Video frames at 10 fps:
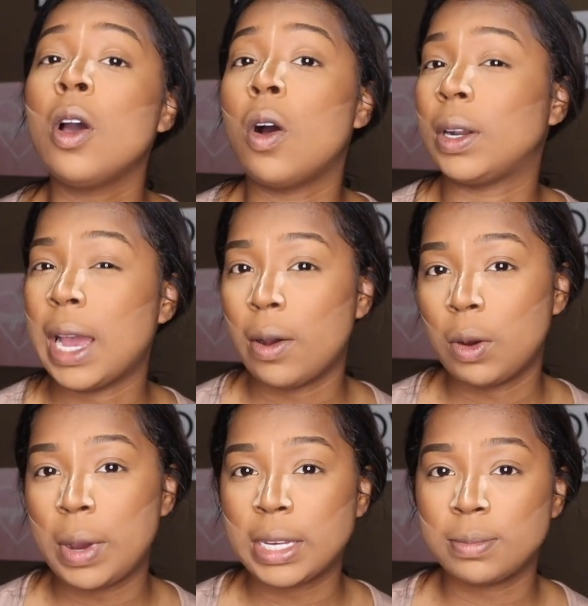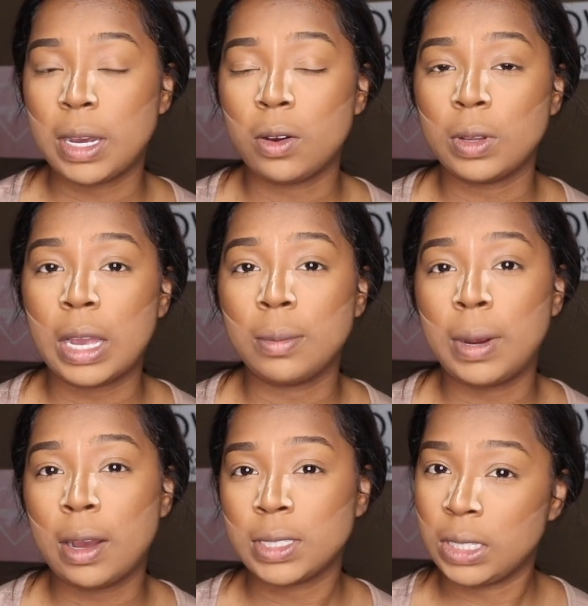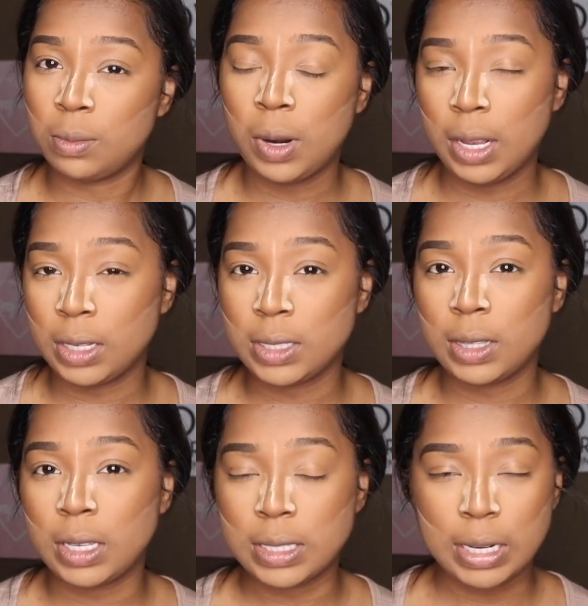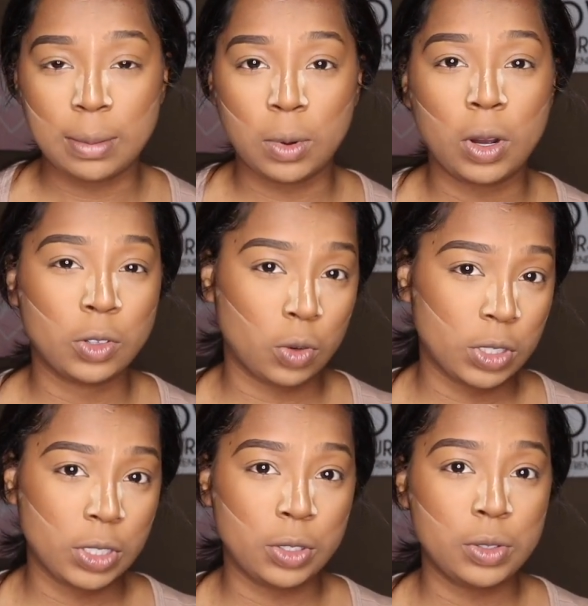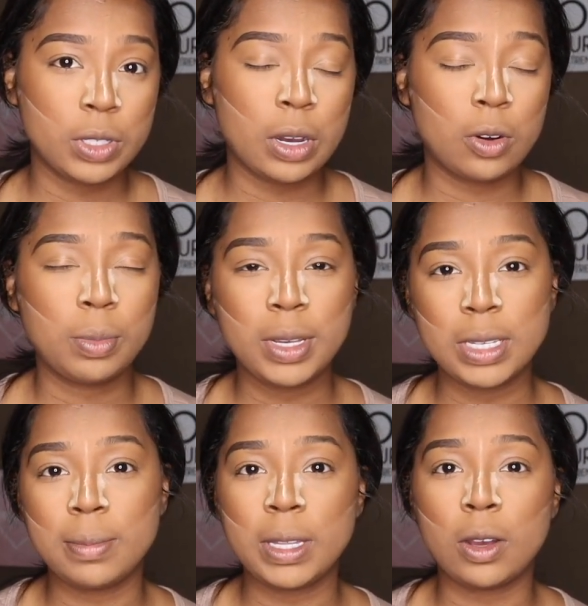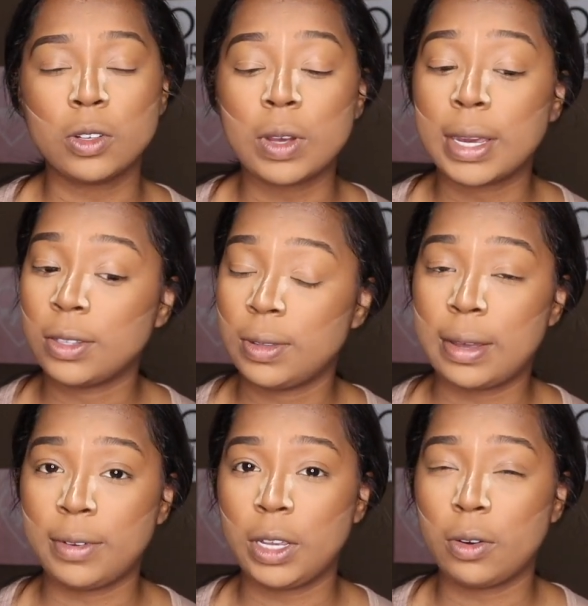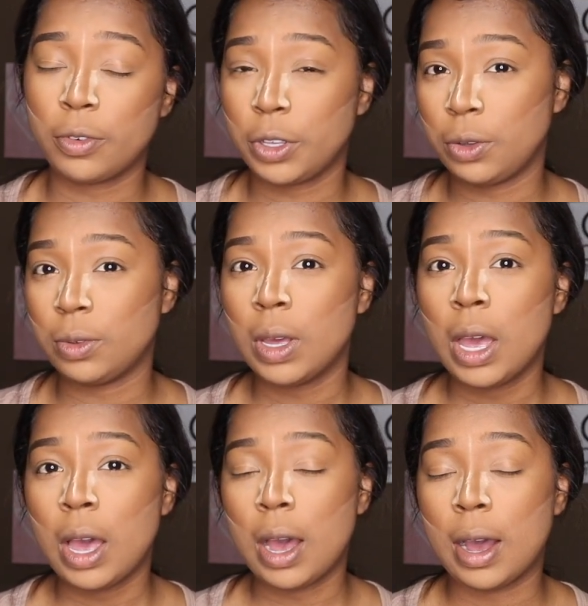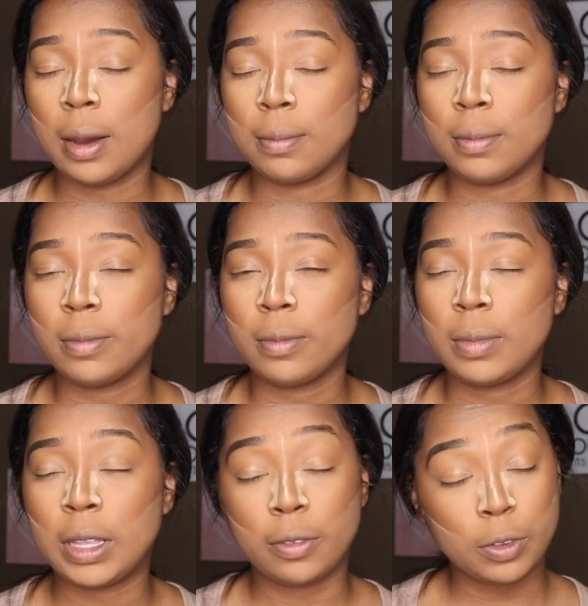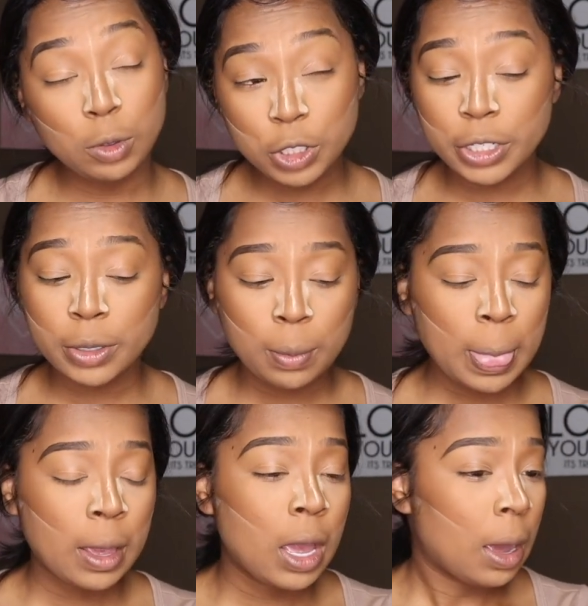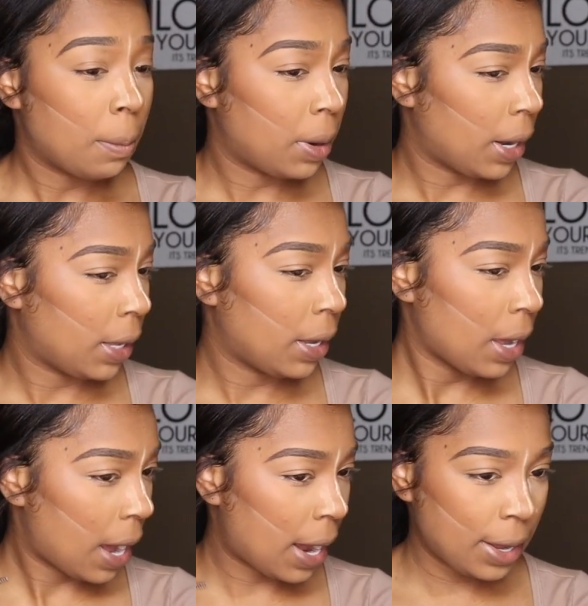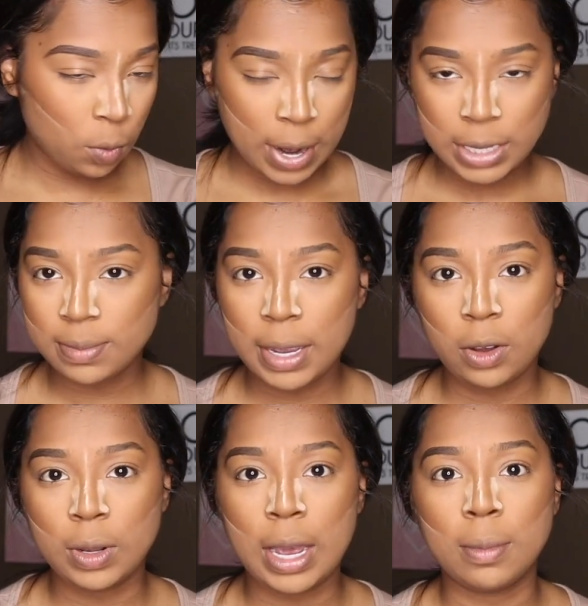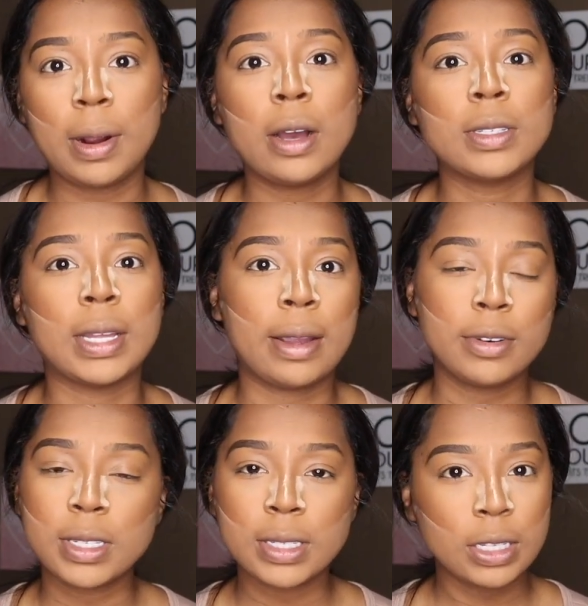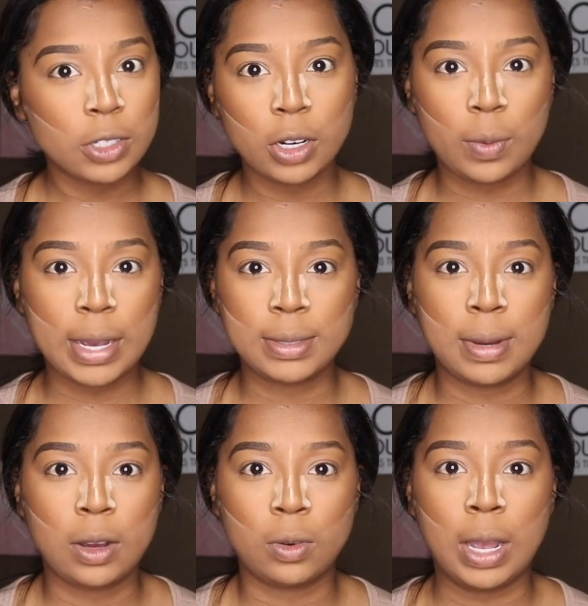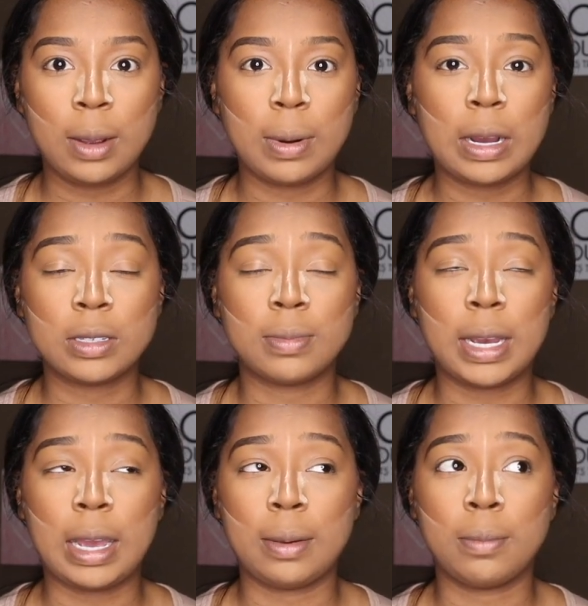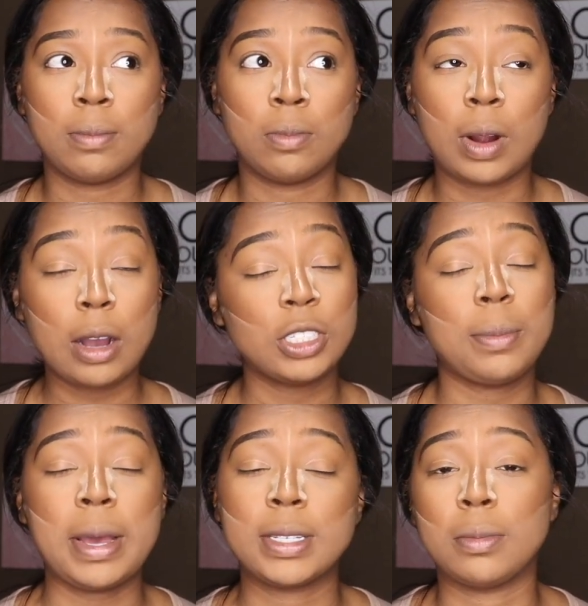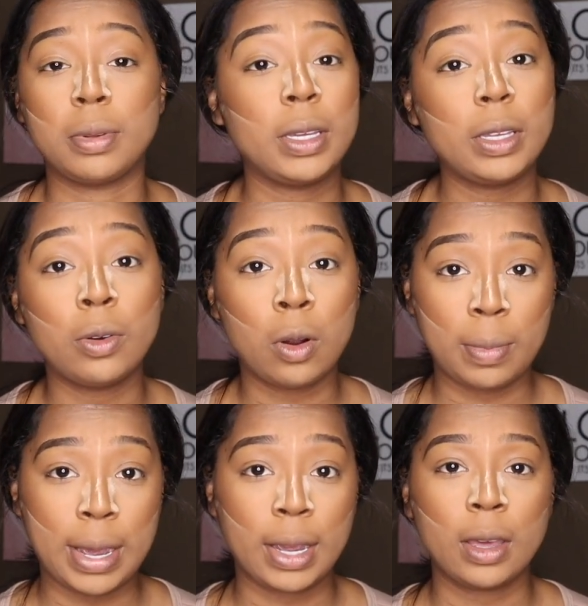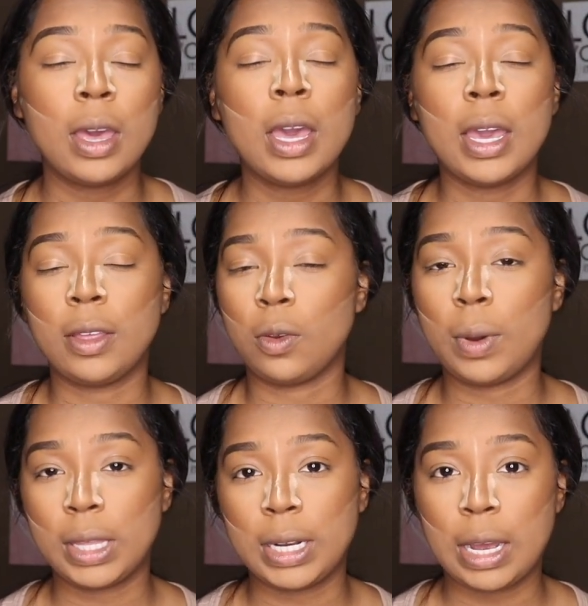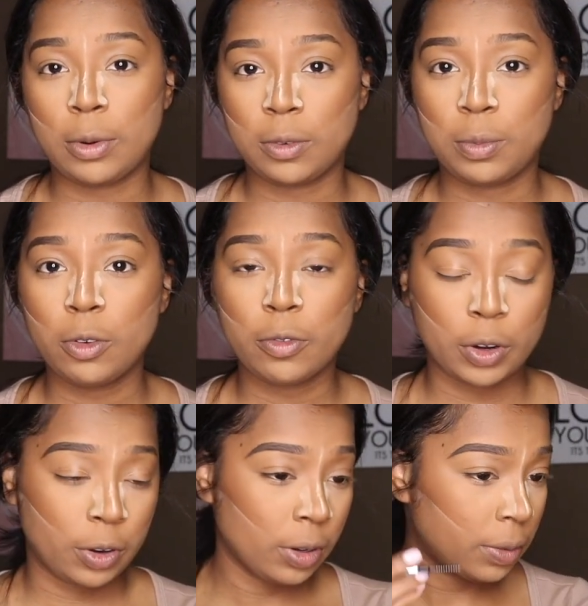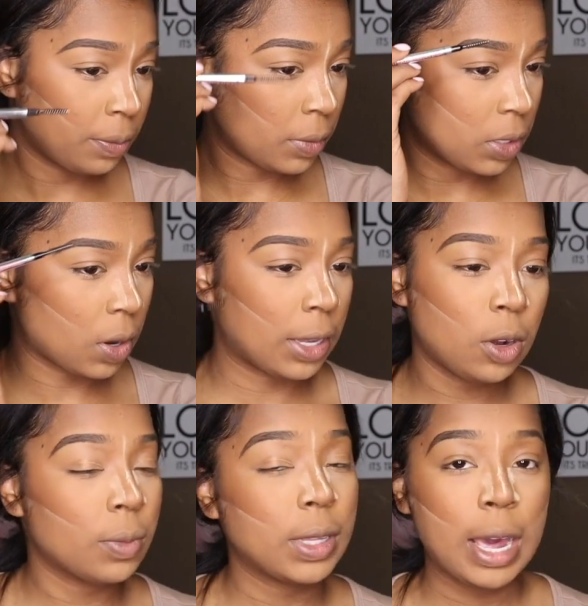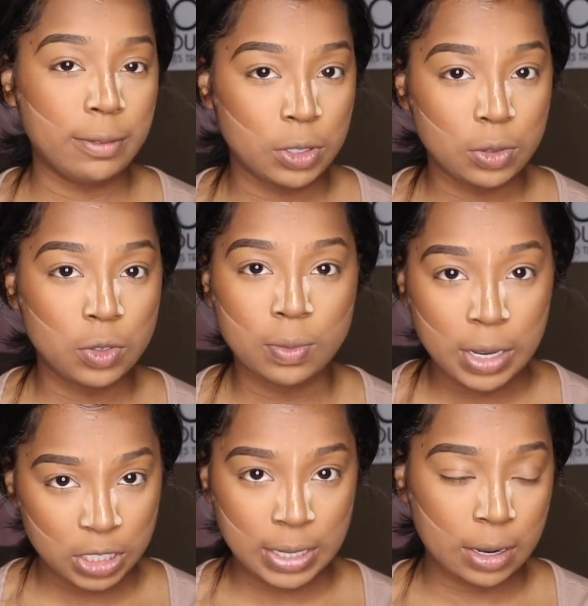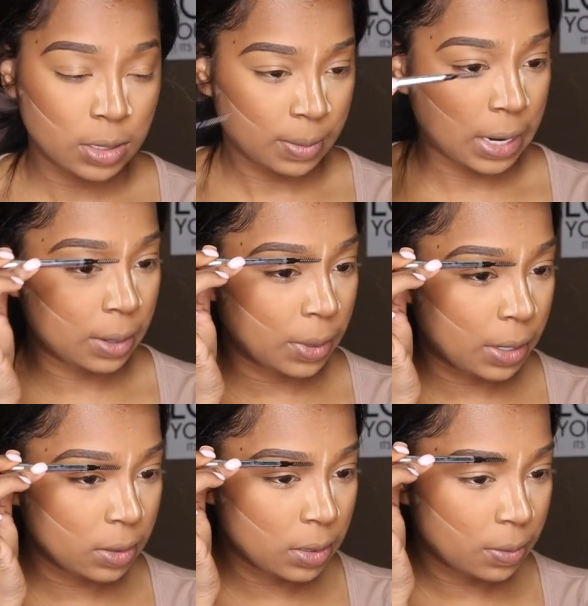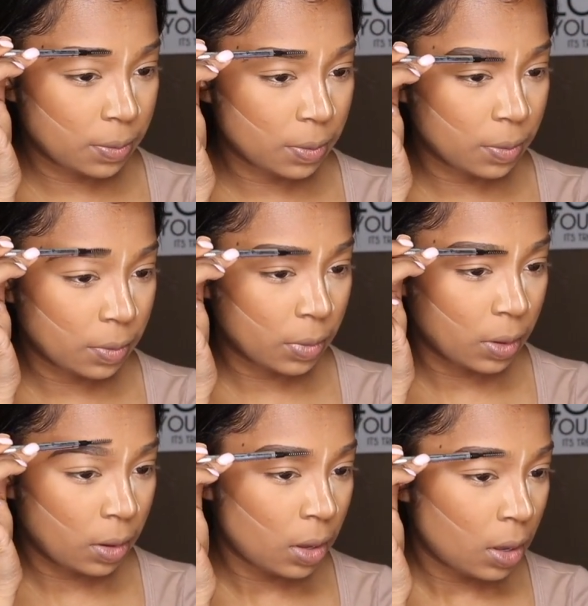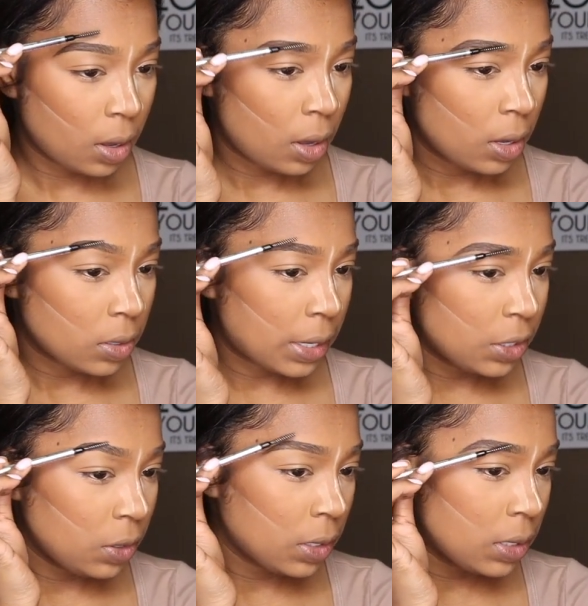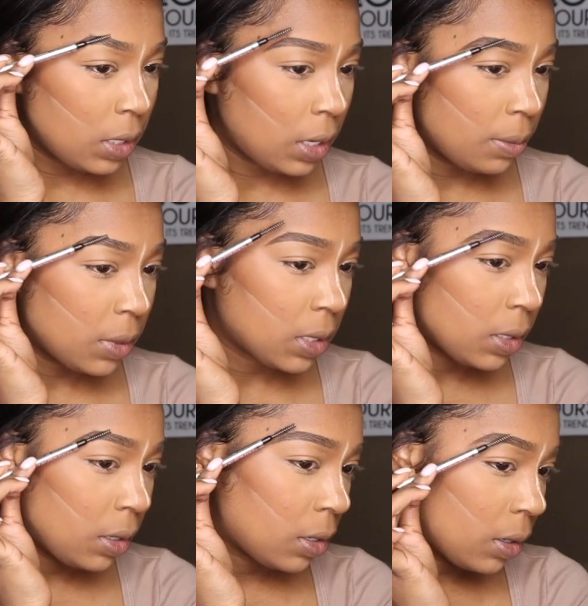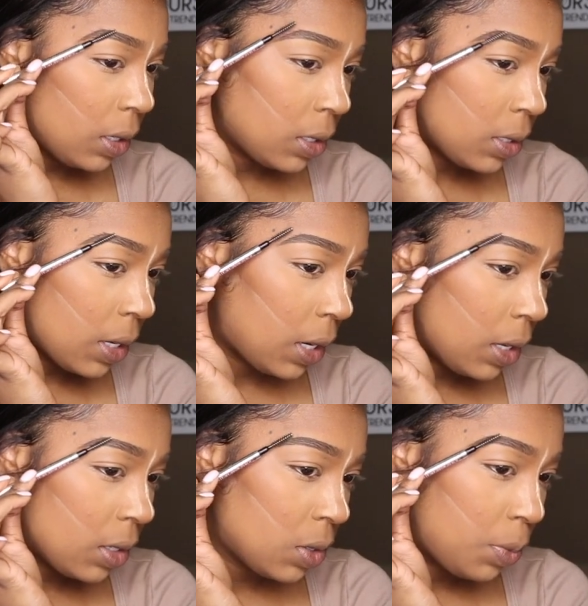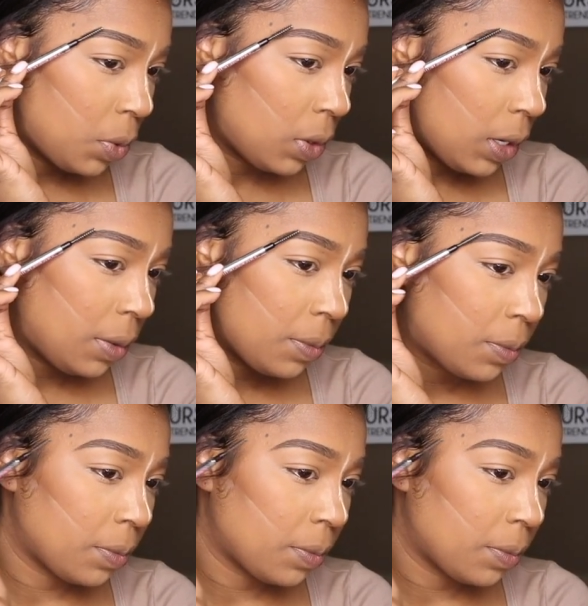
on how I wax my own eyebrows and the products and things that I bought in order to do so, please let me know so I can do that video for you in the future. But I waxed my own eyebrows, and ever since I started waxing my own eyebrows, my brow shape has completely grown back in the way that I would have preferred. So I don't really have to do too much now to my eyebrows. So as you can see, I'm just literally just taking the spoolie